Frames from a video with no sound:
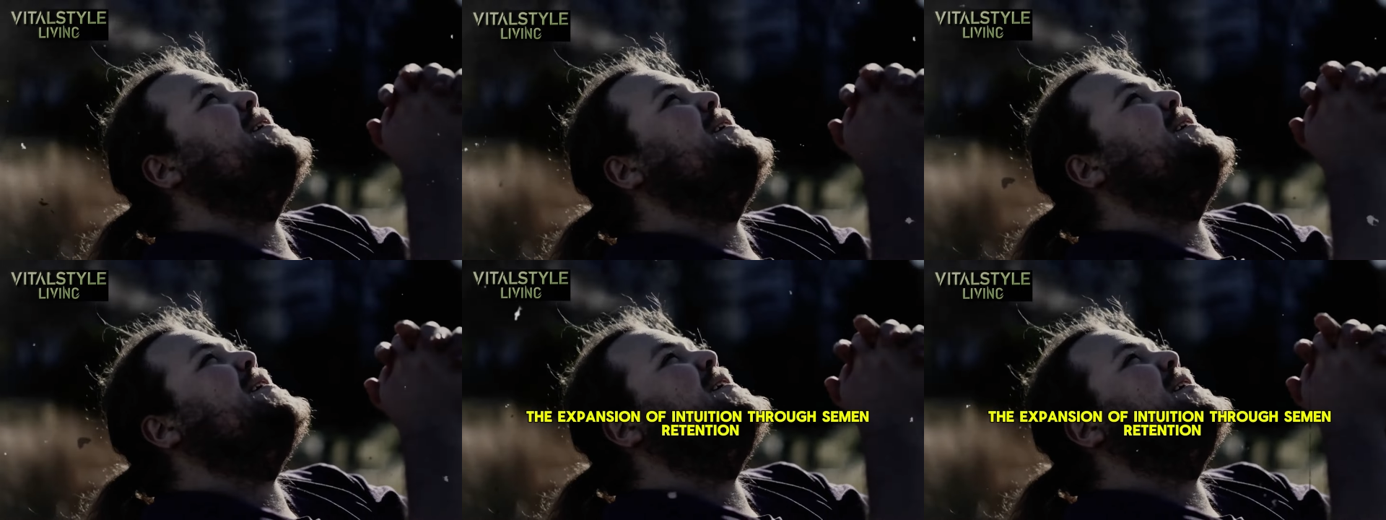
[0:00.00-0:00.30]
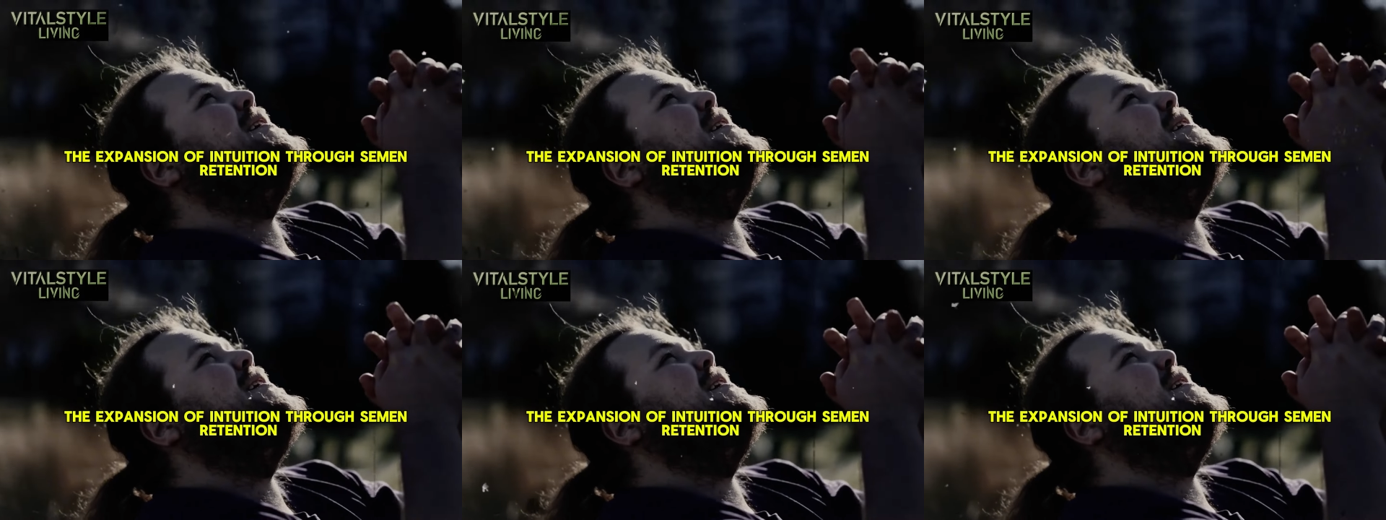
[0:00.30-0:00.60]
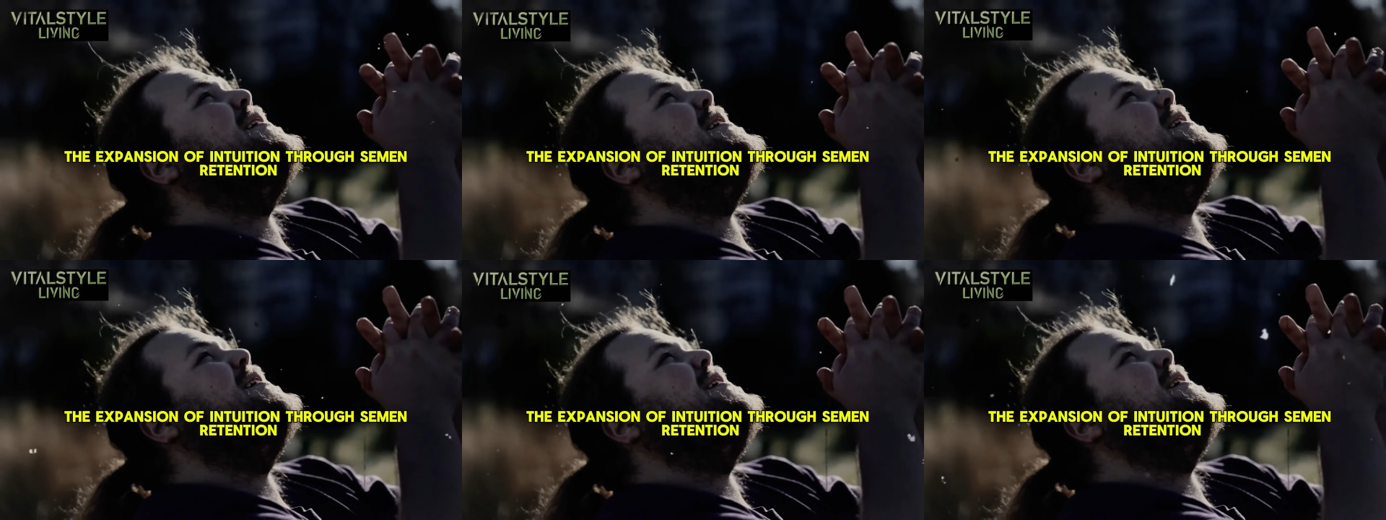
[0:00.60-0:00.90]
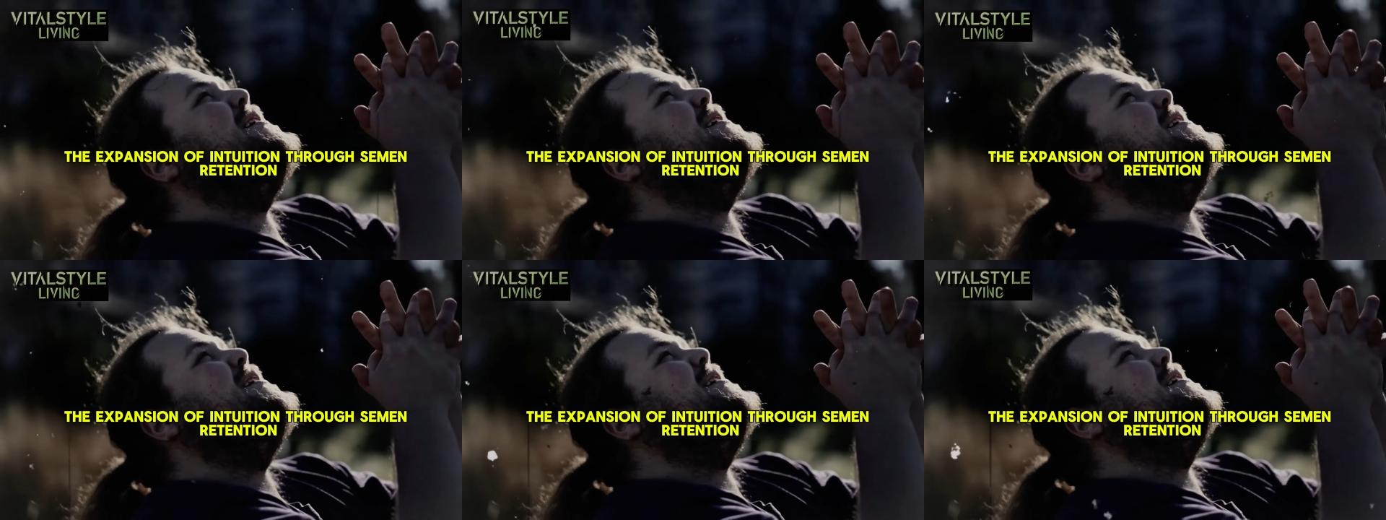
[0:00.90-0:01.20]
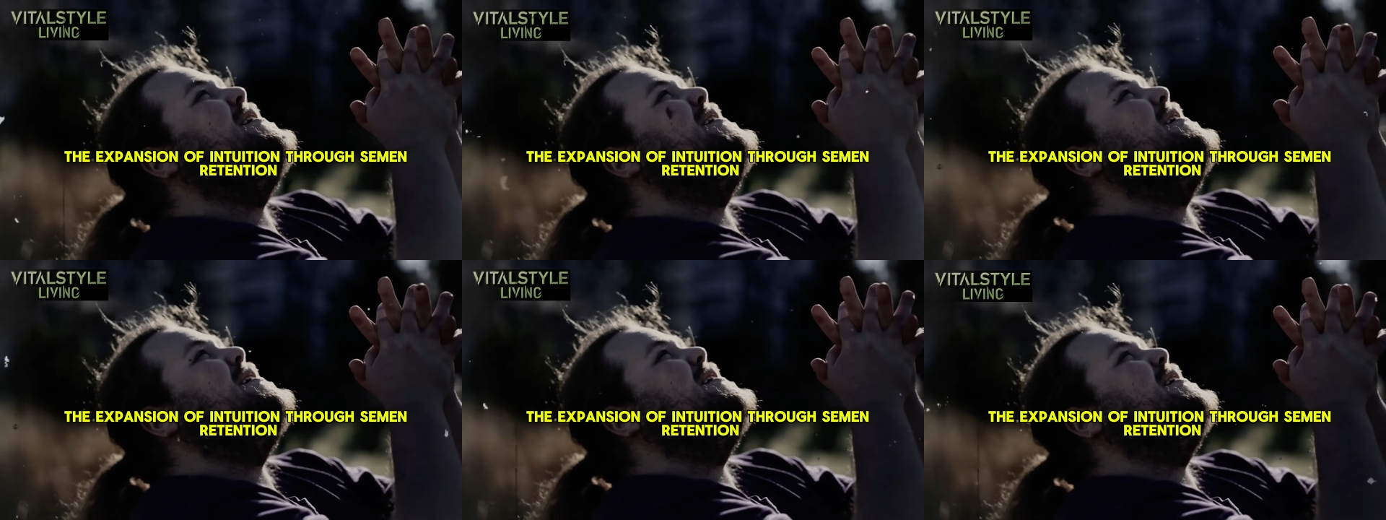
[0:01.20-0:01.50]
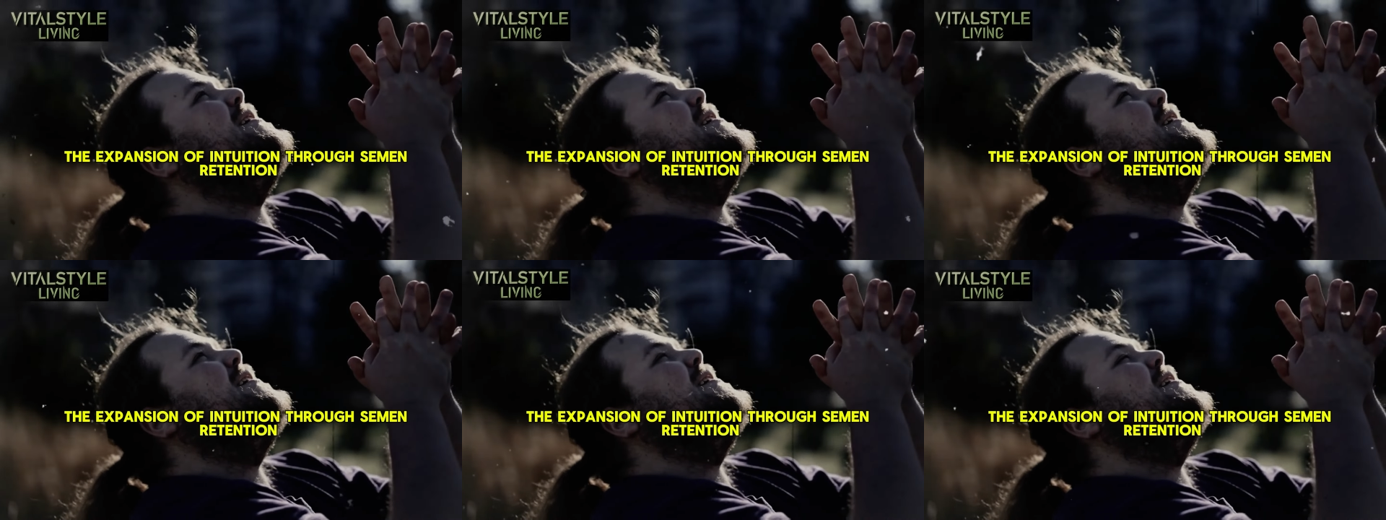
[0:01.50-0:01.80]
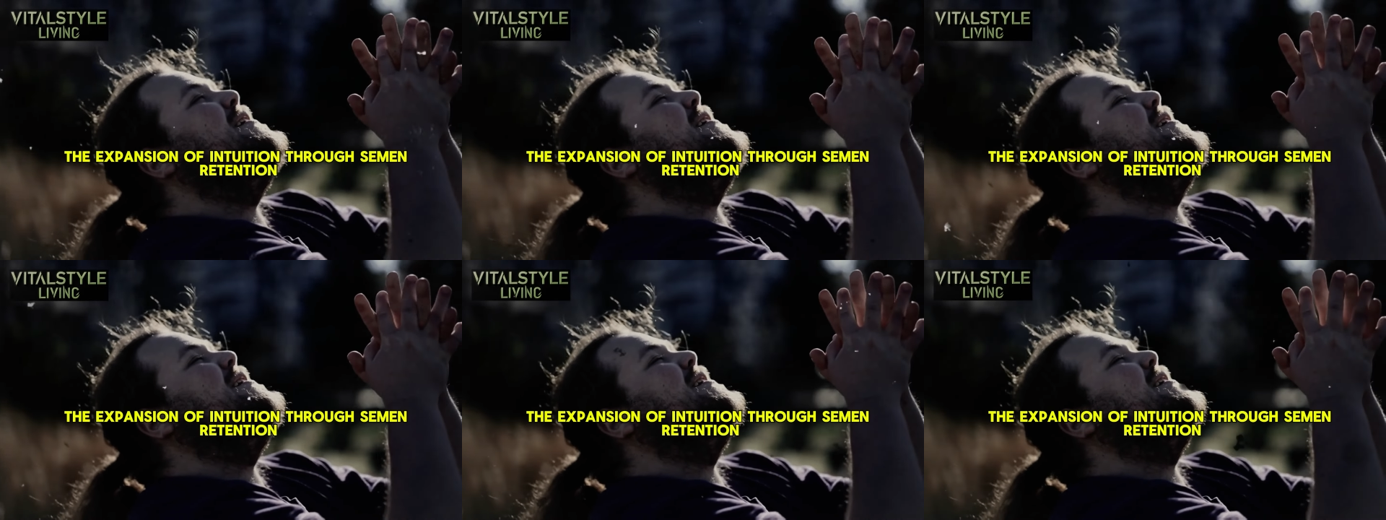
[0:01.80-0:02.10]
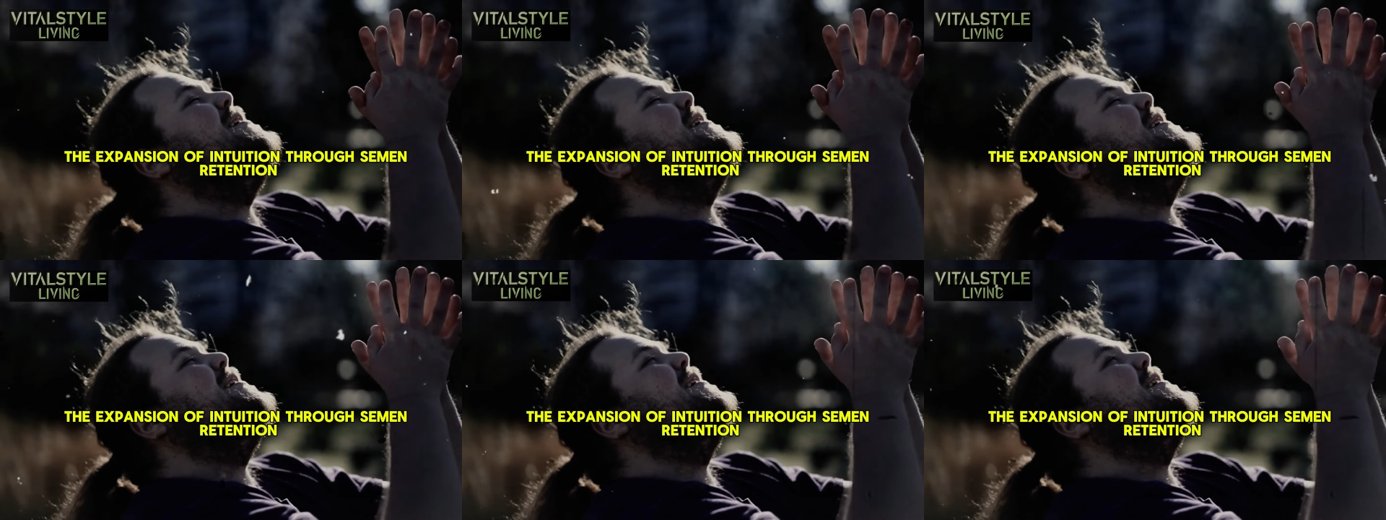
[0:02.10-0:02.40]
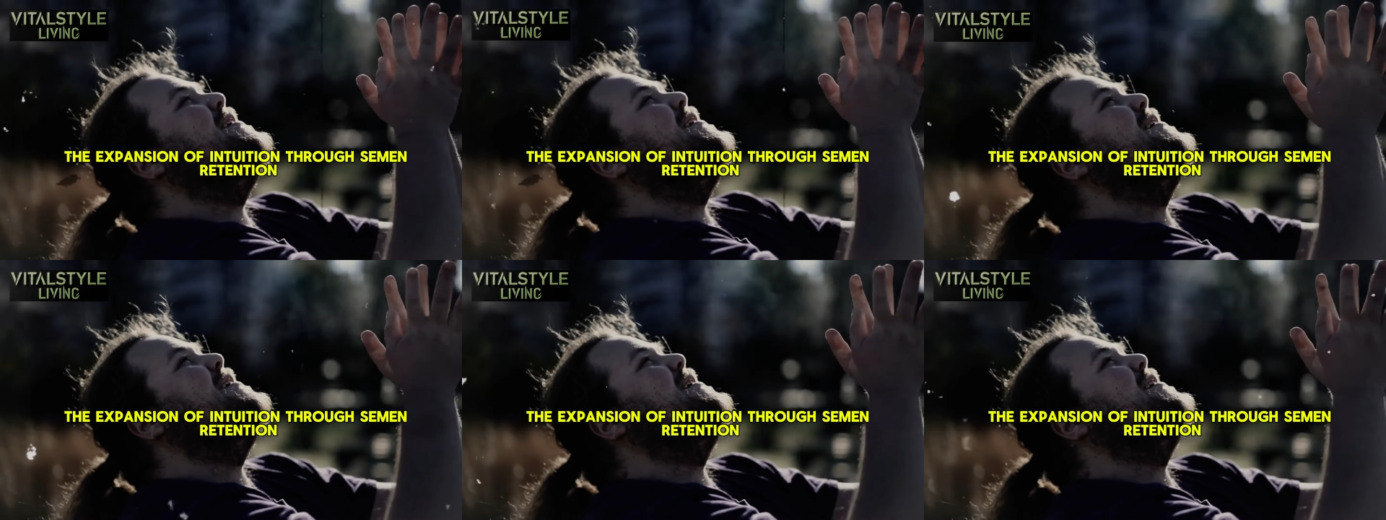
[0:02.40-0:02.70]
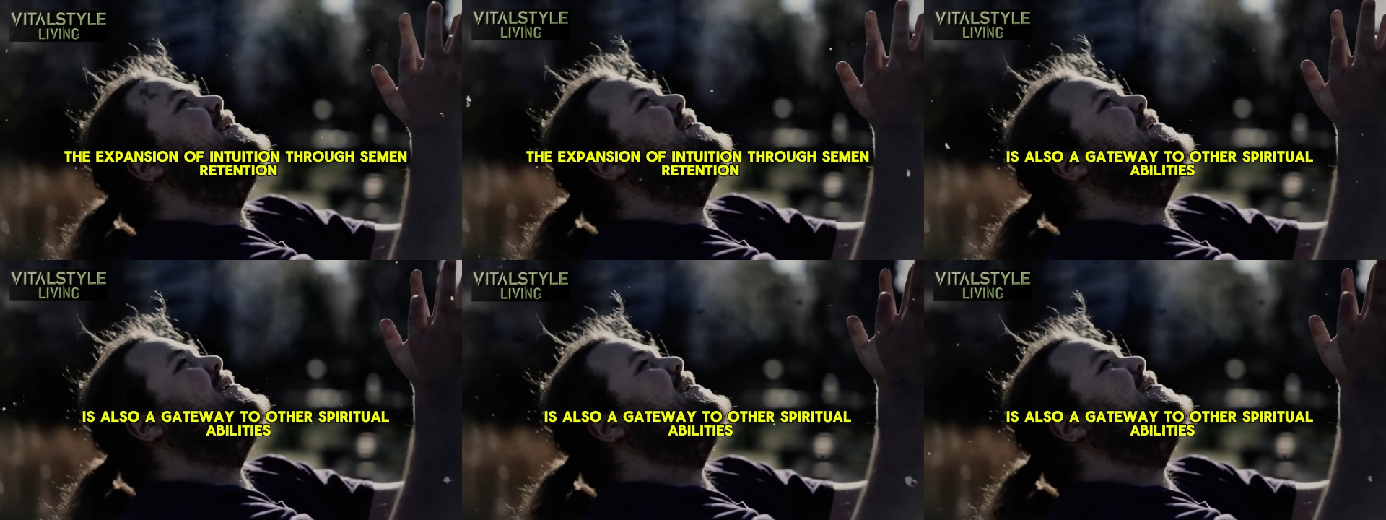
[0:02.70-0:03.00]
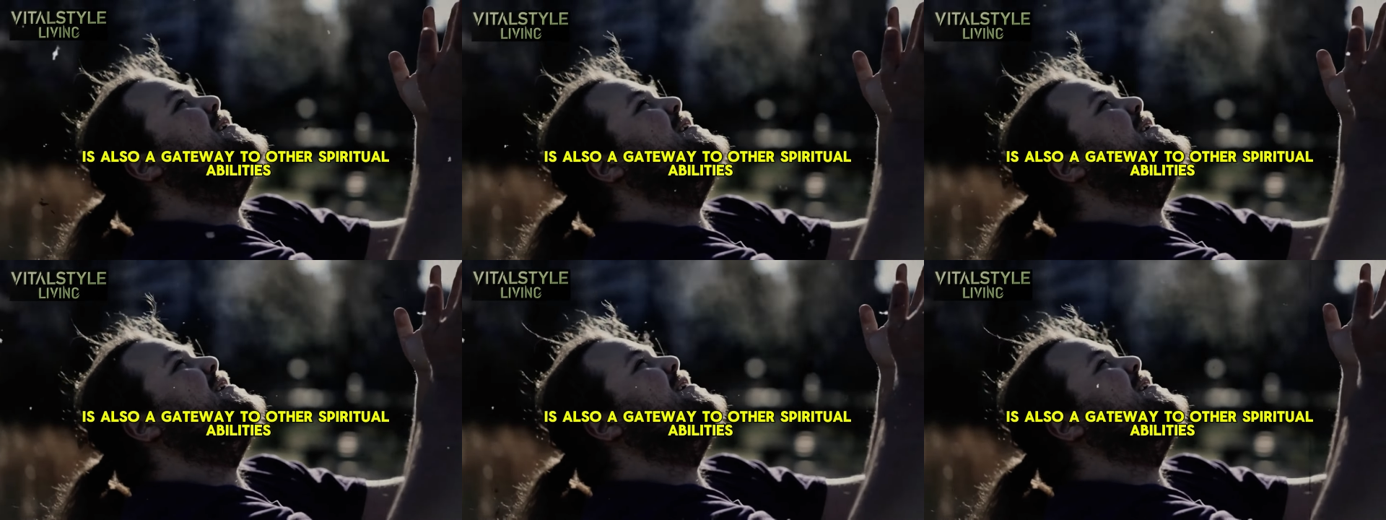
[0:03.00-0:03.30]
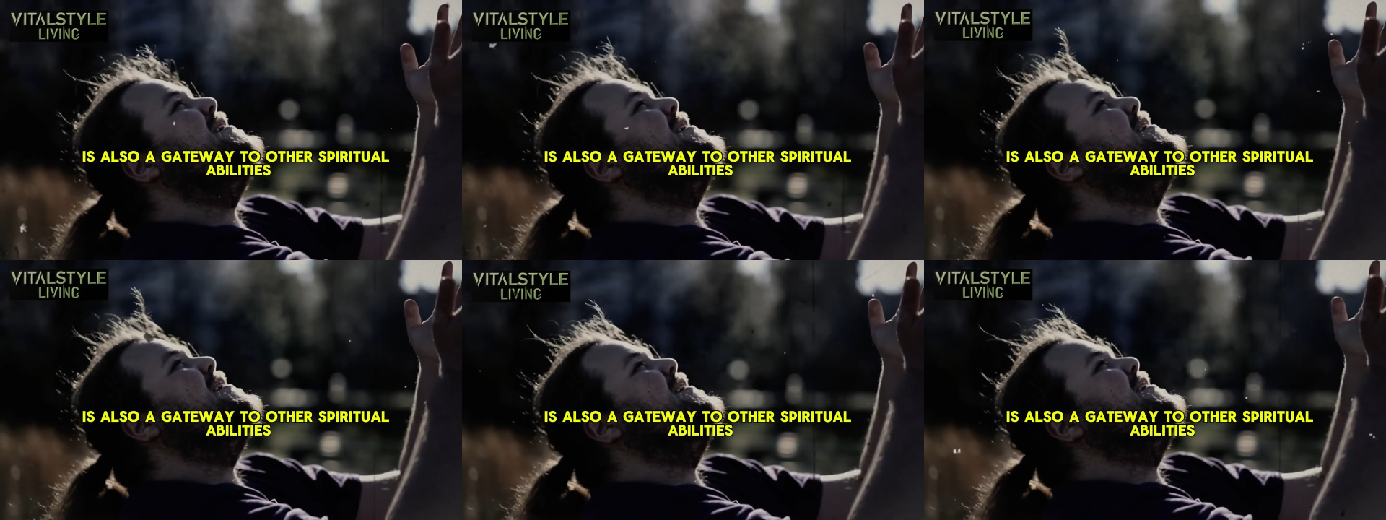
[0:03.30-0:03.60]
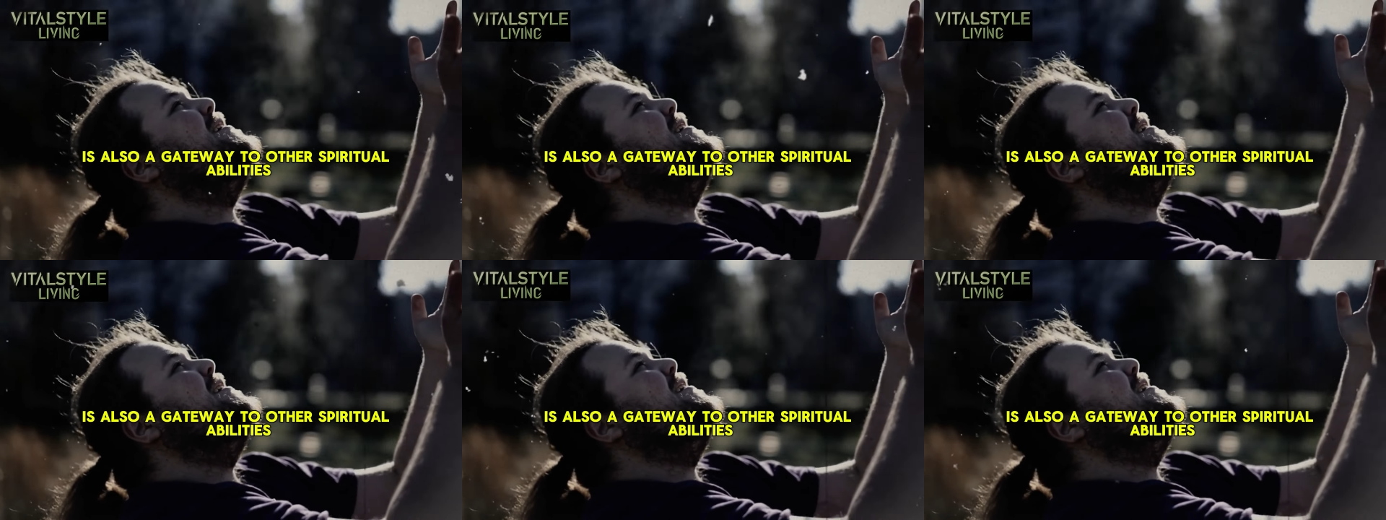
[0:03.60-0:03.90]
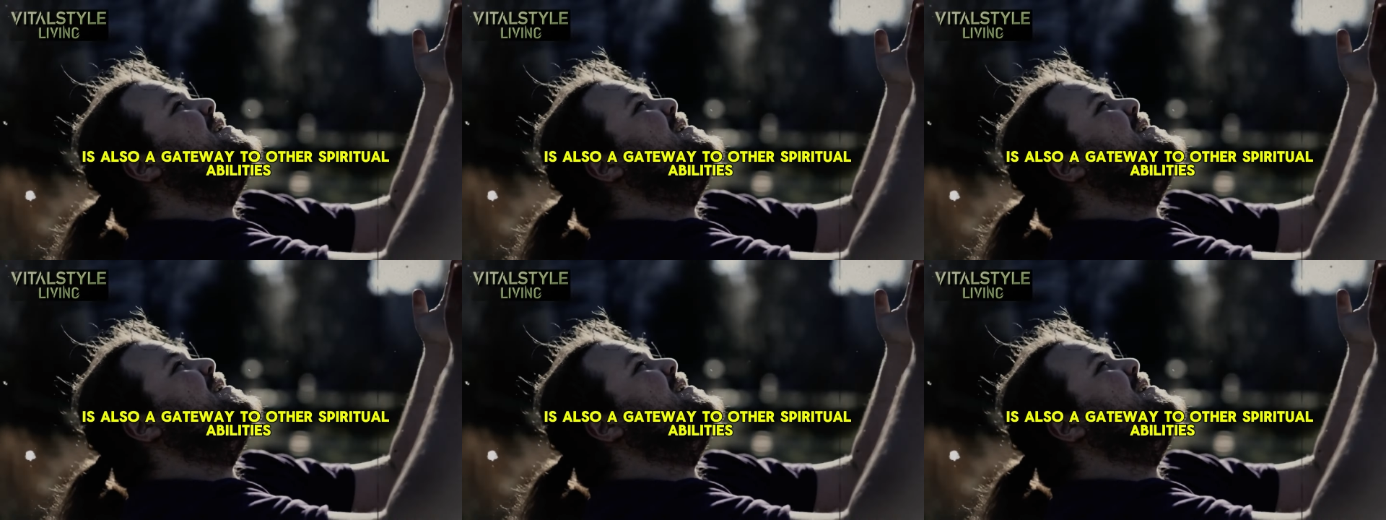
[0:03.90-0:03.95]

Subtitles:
[unreadable: no face in view]